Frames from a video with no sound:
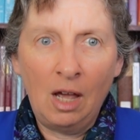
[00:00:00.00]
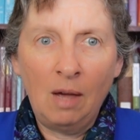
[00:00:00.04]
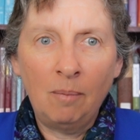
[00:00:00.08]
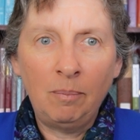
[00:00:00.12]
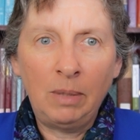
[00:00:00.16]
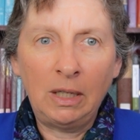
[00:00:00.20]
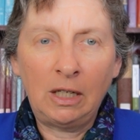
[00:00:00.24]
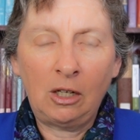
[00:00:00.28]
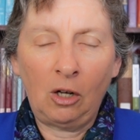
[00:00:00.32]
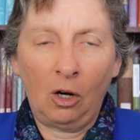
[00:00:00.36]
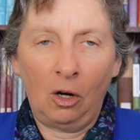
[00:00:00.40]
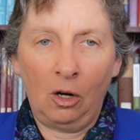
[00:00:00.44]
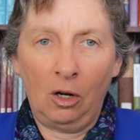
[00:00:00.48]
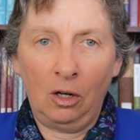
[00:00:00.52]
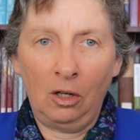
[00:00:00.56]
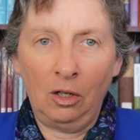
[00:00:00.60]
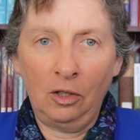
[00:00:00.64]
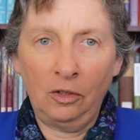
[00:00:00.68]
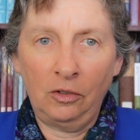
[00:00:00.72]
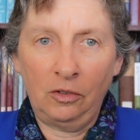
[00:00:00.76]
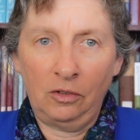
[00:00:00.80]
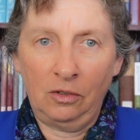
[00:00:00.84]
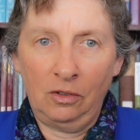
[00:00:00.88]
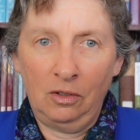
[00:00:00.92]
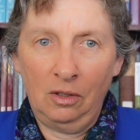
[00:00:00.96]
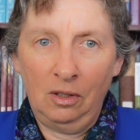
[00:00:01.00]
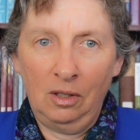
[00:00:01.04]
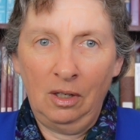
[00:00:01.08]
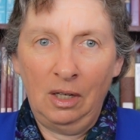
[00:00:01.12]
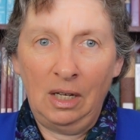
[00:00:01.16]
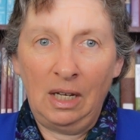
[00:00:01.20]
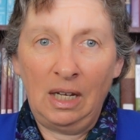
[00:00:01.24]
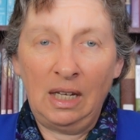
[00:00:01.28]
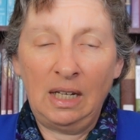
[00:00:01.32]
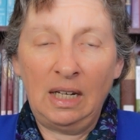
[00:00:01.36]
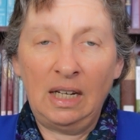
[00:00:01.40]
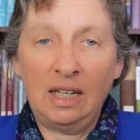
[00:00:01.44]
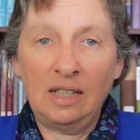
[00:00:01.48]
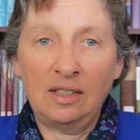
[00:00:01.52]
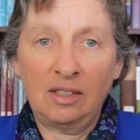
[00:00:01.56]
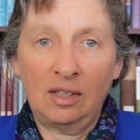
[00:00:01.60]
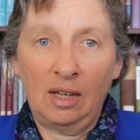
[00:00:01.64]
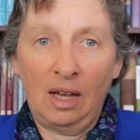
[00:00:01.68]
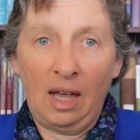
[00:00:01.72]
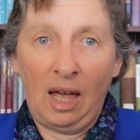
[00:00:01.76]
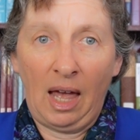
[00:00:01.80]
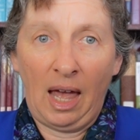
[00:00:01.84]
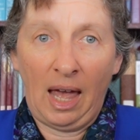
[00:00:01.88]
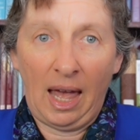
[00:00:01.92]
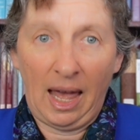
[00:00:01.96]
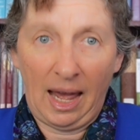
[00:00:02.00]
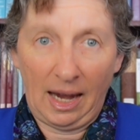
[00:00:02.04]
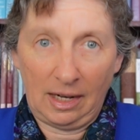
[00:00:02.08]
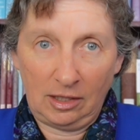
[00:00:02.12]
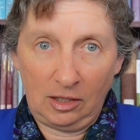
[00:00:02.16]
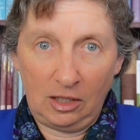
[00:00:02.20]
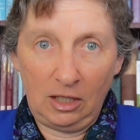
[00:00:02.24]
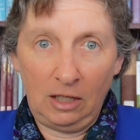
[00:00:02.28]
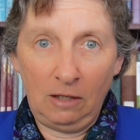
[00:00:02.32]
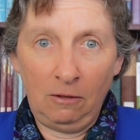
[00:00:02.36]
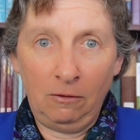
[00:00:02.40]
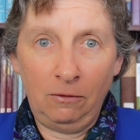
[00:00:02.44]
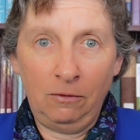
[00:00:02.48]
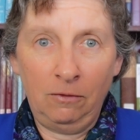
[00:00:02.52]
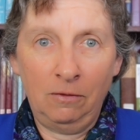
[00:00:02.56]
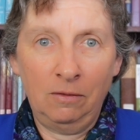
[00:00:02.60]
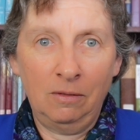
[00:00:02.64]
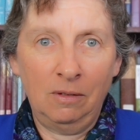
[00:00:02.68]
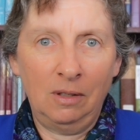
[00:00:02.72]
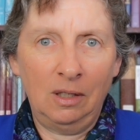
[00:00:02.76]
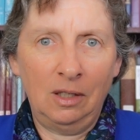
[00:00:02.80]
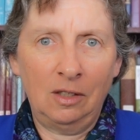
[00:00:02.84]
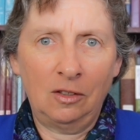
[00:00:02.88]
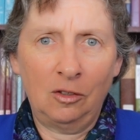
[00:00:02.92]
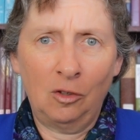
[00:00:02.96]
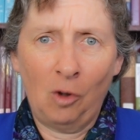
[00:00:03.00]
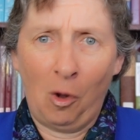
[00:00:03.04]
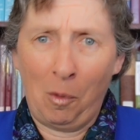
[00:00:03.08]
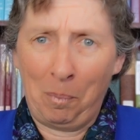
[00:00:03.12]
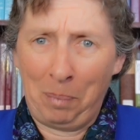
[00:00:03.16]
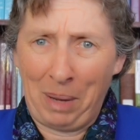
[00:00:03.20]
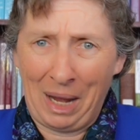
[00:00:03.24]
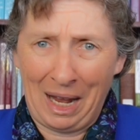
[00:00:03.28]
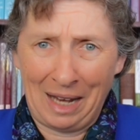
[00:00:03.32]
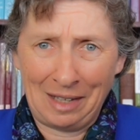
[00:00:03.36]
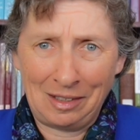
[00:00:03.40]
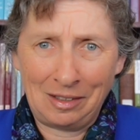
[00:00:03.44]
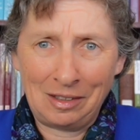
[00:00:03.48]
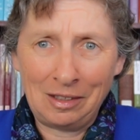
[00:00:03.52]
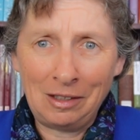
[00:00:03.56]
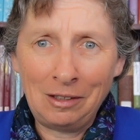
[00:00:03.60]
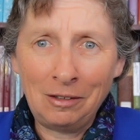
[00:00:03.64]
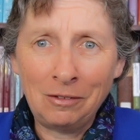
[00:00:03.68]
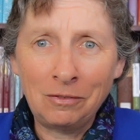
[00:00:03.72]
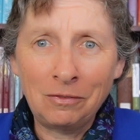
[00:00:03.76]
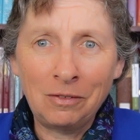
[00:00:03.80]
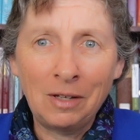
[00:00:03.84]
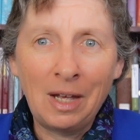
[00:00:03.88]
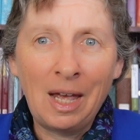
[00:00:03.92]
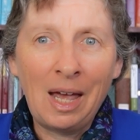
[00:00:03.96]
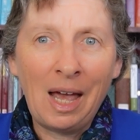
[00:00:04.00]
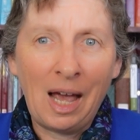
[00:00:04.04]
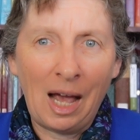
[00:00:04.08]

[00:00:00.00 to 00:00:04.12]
because it is active, it's not passive.